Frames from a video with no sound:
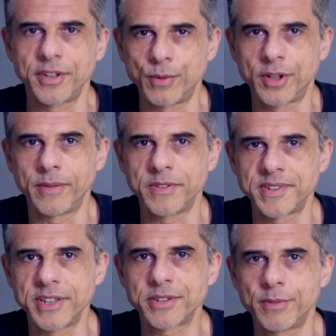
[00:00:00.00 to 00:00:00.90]
to a
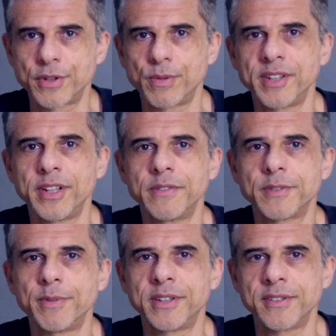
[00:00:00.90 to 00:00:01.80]
conversation between native
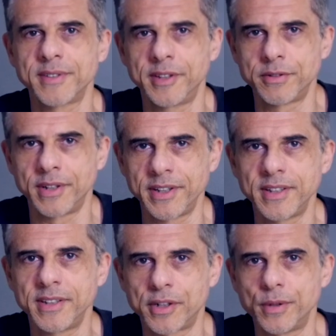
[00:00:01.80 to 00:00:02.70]
speakers
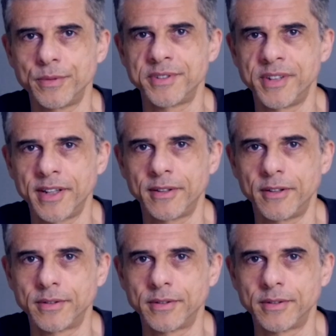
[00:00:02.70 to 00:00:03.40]
literally includes dialogue.